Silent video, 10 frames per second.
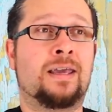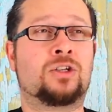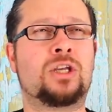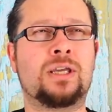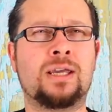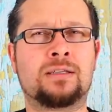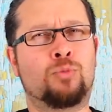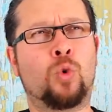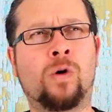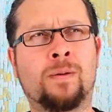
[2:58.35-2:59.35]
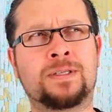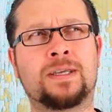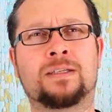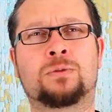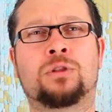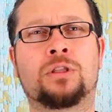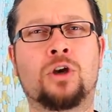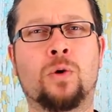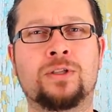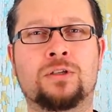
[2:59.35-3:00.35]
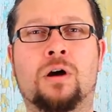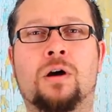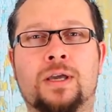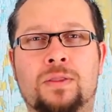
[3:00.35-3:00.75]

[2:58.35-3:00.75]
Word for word: she is more obsessed with the goings-on